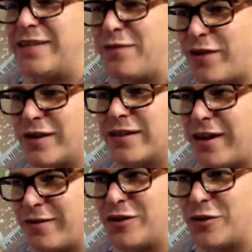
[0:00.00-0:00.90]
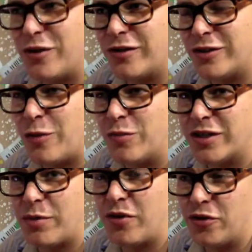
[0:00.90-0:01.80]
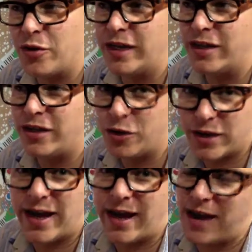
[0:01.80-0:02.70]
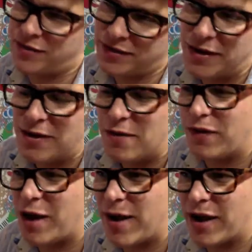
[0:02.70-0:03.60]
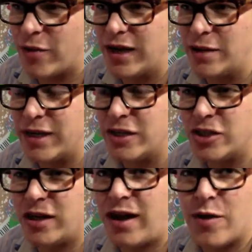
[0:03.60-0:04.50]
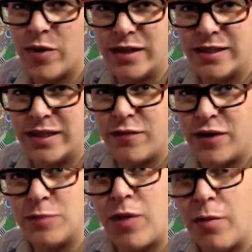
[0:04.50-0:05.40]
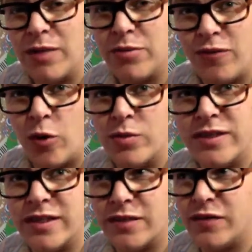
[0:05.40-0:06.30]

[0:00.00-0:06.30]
the first kind of Skoog ensembles coming through, and in the UK, I have to fly back quickly, but in July we're going to see our first public performances of